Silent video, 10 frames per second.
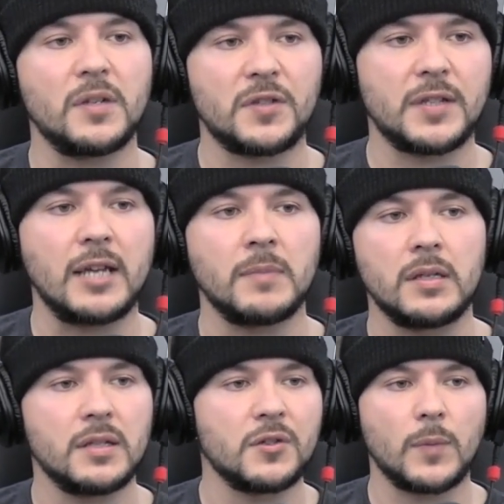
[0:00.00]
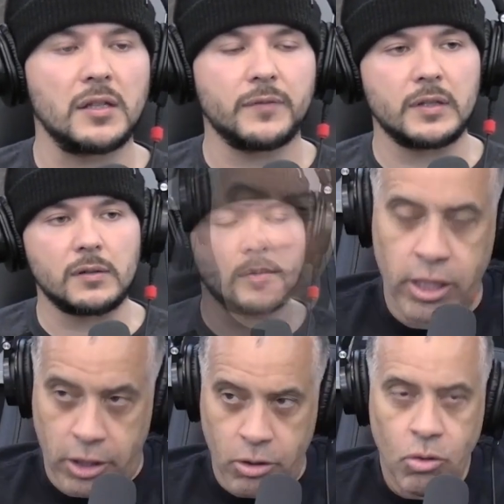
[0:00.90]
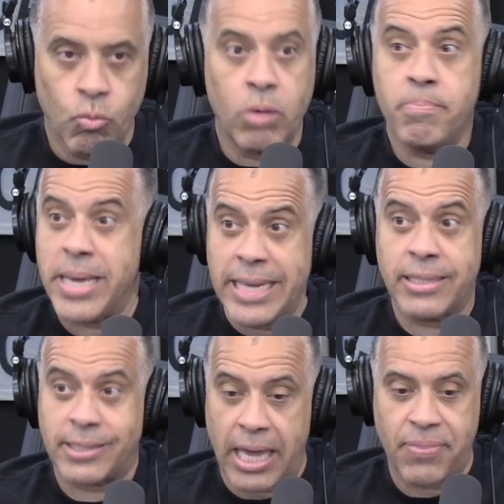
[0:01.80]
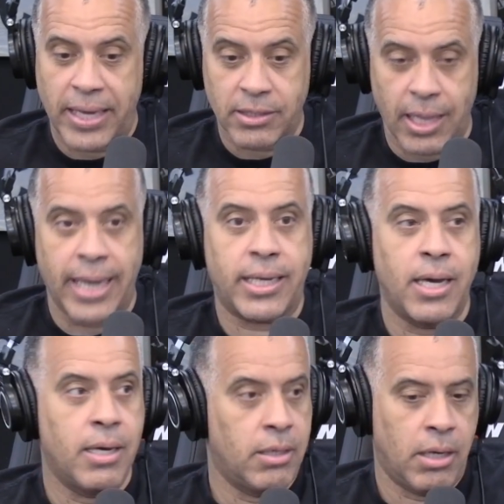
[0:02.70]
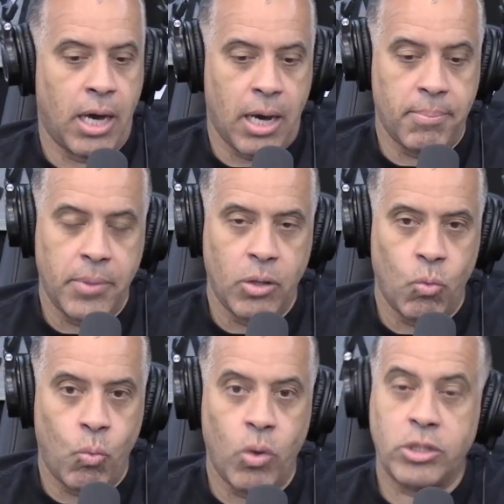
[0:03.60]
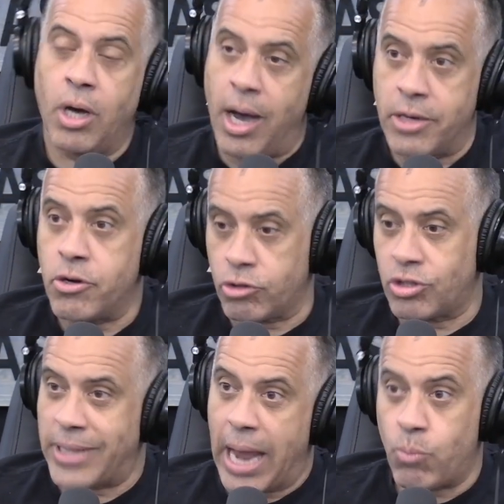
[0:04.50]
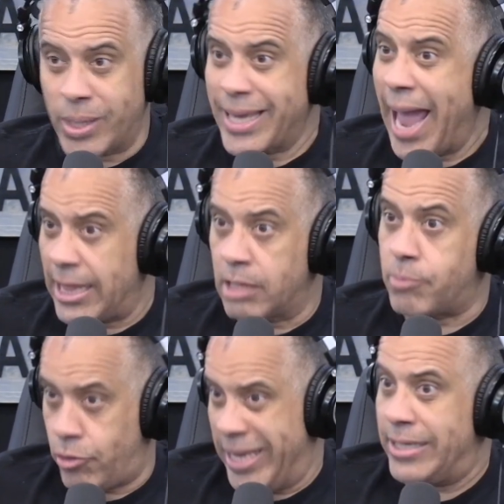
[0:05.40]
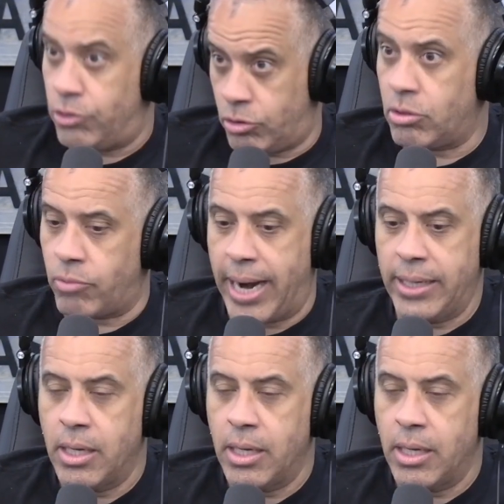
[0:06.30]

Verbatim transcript: to, statement to make irrelevant. regular would mean to say things like um, to understand what caliber is, right?